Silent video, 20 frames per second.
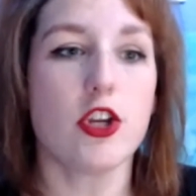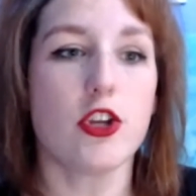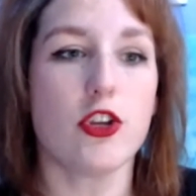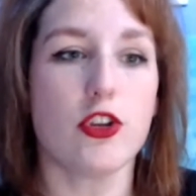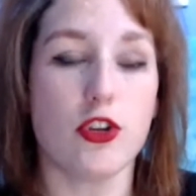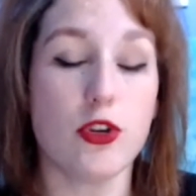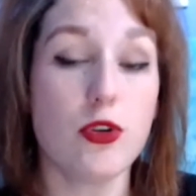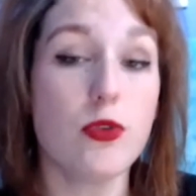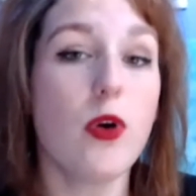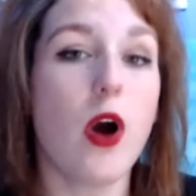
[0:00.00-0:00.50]

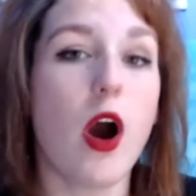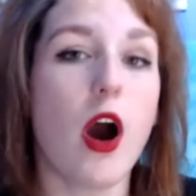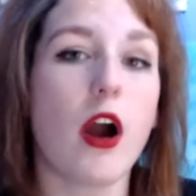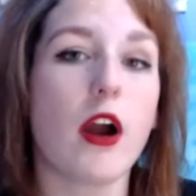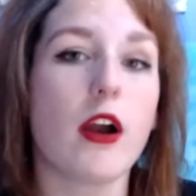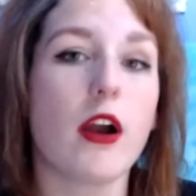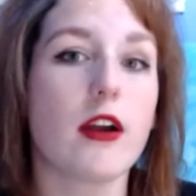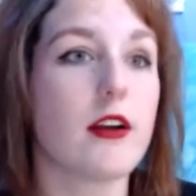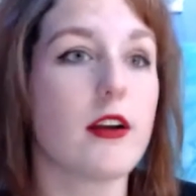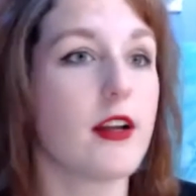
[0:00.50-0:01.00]
you
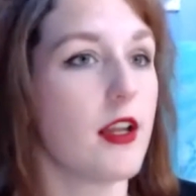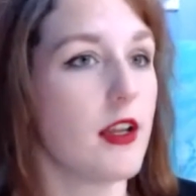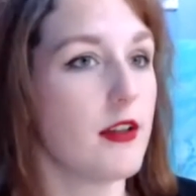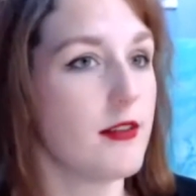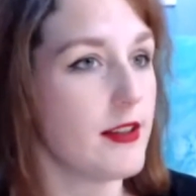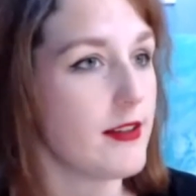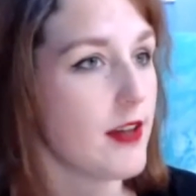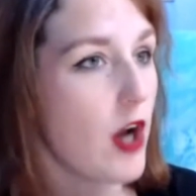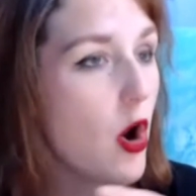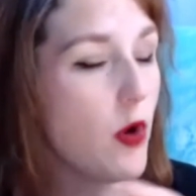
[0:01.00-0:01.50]
are
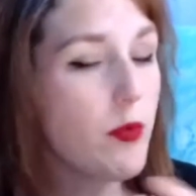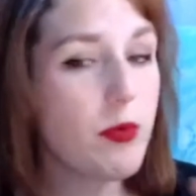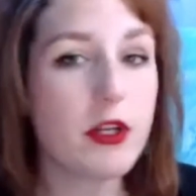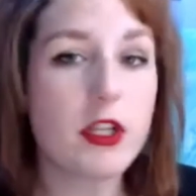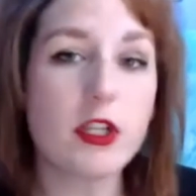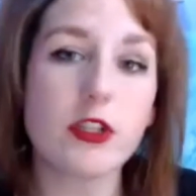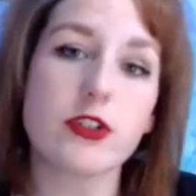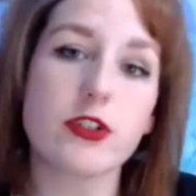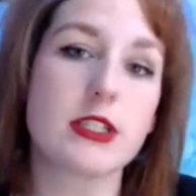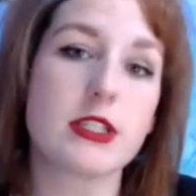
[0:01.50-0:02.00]

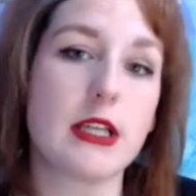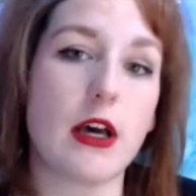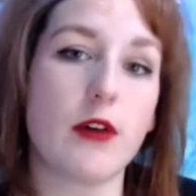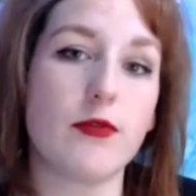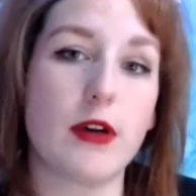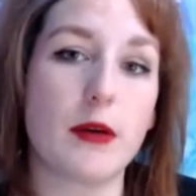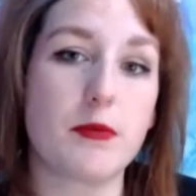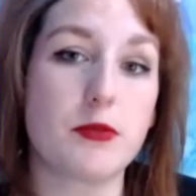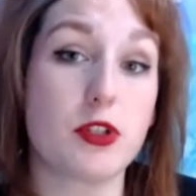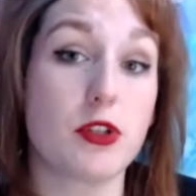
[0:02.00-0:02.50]
opening yourself
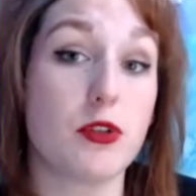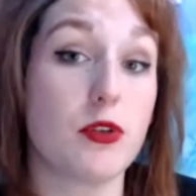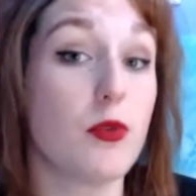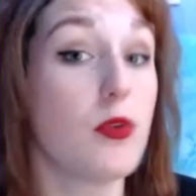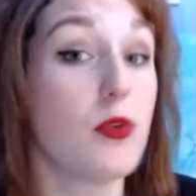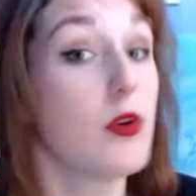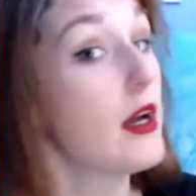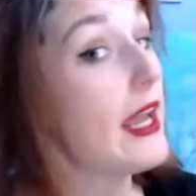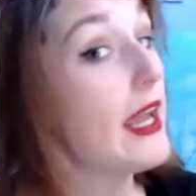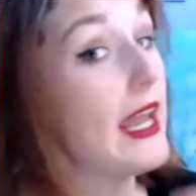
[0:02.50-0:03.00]
up
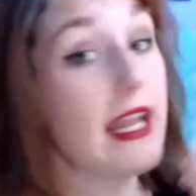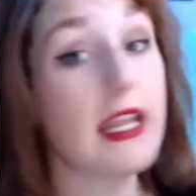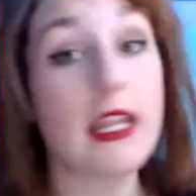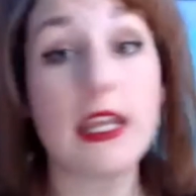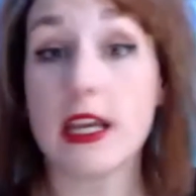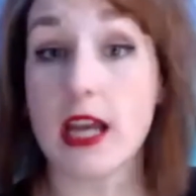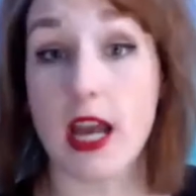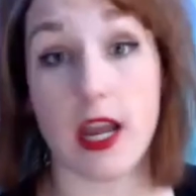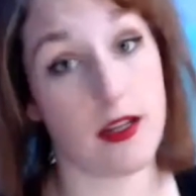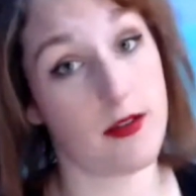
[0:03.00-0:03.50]
to
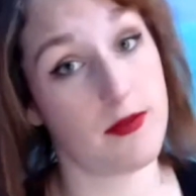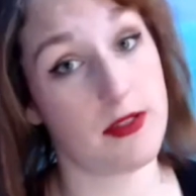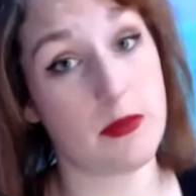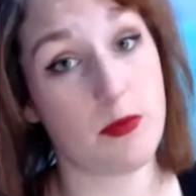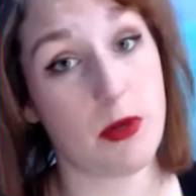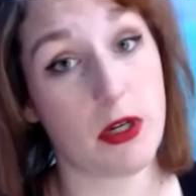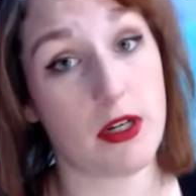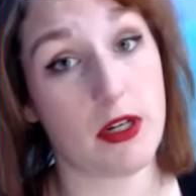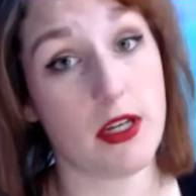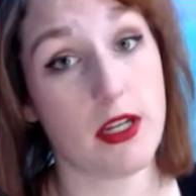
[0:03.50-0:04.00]
any kind of
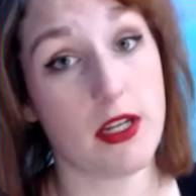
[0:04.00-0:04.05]
spirit